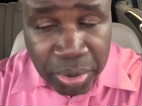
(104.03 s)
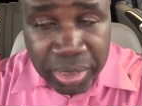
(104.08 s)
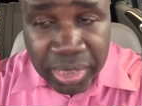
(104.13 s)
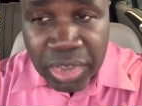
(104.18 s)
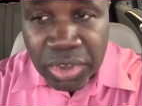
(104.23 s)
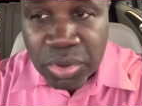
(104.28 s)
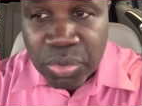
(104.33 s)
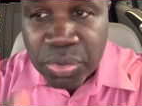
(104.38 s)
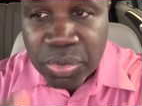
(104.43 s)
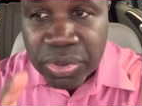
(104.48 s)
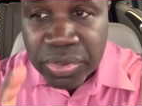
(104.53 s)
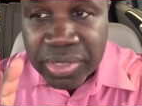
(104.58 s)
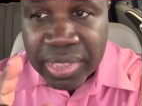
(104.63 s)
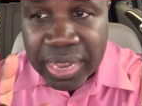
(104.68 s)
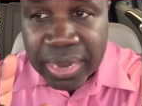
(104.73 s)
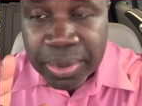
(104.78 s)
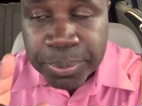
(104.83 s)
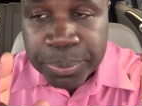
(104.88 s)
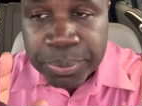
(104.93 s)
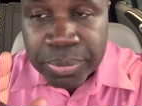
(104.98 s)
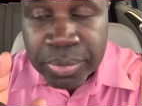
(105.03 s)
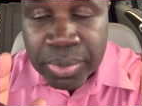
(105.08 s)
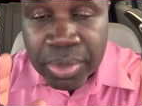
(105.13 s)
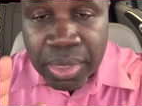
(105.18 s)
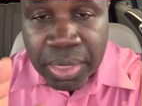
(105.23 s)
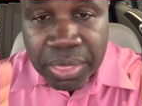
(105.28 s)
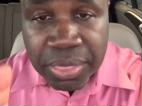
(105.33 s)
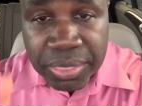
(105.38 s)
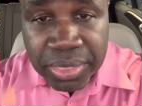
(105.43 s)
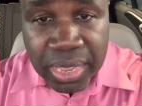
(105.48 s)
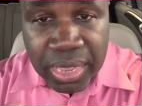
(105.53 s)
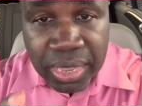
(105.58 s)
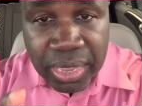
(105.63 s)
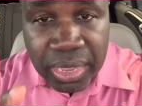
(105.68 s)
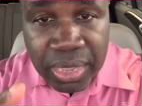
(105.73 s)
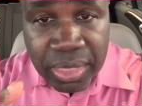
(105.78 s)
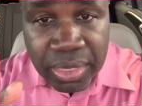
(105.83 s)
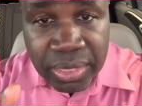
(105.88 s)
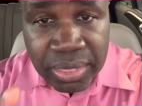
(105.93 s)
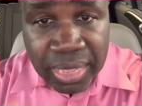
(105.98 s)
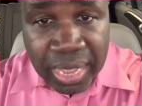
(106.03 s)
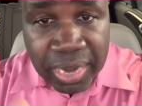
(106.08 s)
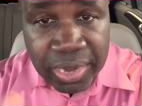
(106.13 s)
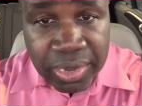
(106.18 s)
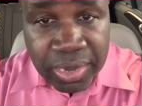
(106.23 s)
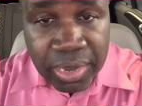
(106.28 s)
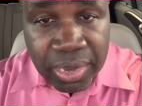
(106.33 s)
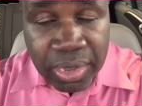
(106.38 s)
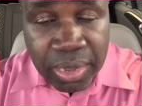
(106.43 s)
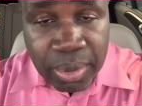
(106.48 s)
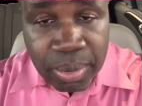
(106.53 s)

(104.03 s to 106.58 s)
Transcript: K2 is that thing that